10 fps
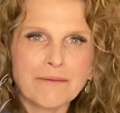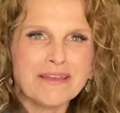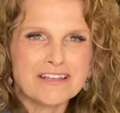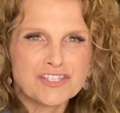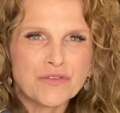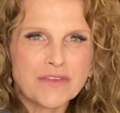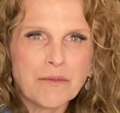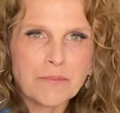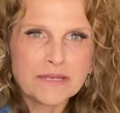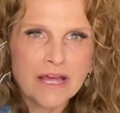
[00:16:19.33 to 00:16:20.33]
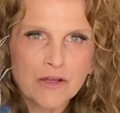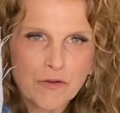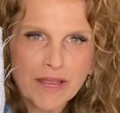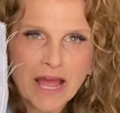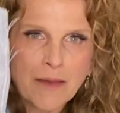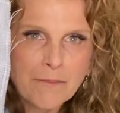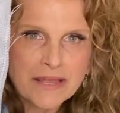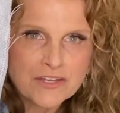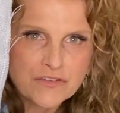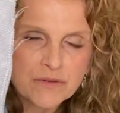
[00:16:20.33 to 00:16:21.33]
I mean, it shows up, but not great. I
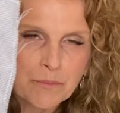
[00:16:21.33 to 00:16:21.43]
might do some